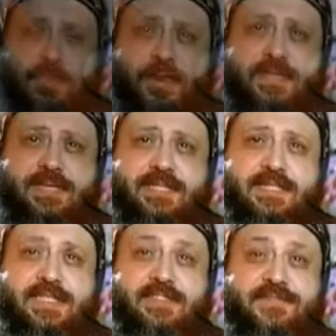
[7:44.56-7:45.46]
point
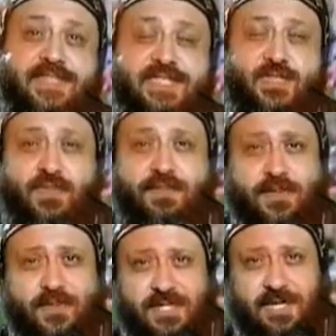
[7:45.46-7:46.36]
is physical
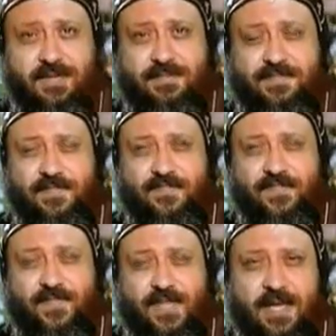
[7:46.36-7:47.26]
beauty.
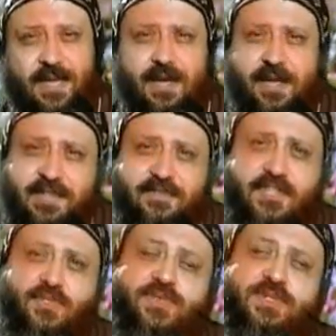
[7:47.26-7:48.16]

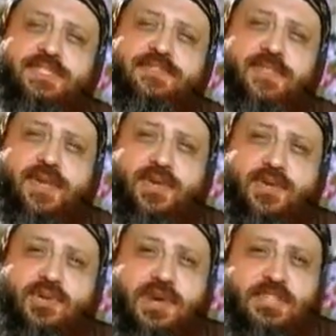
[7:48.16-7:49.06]
Individuals
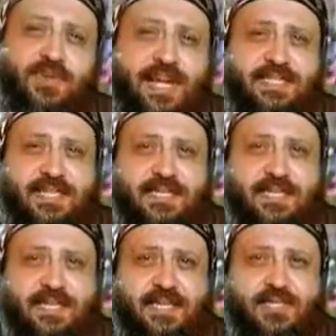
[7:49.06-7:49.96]
who are attracted
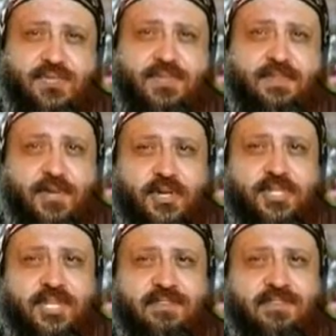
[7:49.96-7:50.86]
to the
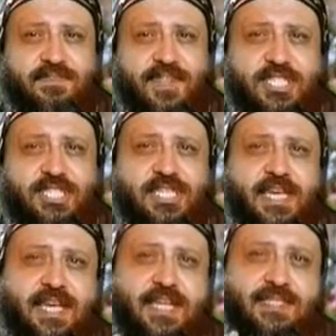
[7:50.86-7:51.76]
beauty of the flesh
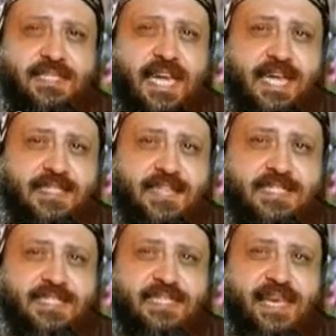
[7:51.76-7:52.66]
take
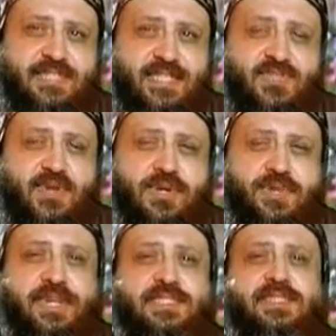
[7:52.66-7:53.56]
this as a strong
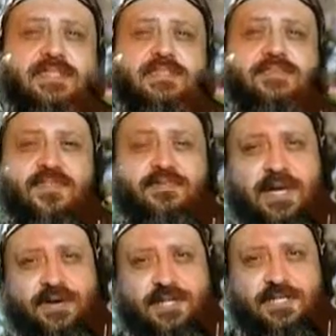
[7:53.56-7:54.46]
reason for
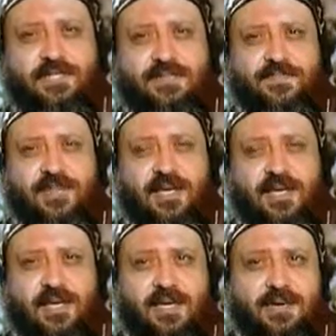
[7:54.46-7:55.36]
marriage.
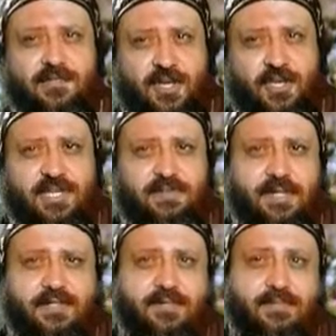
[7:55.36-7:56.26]
Beauty
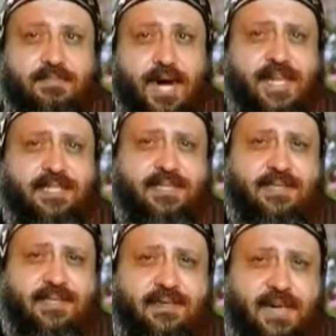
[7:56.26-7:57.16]
might,
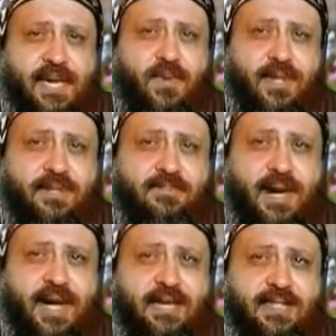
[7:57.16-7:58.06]
make one
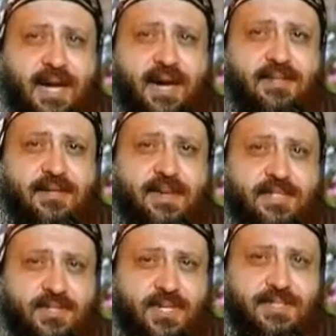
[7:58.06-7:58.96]
admire the other
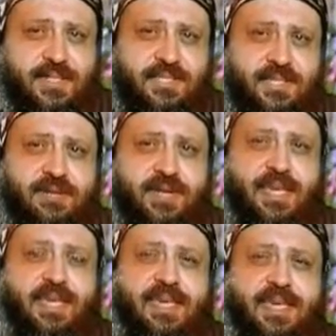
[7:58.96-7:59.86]
but not
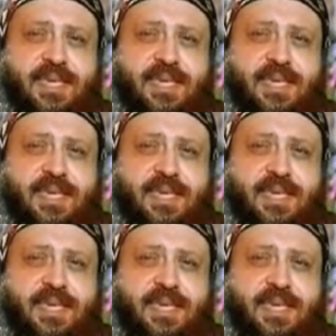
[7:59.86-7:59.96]
necessarily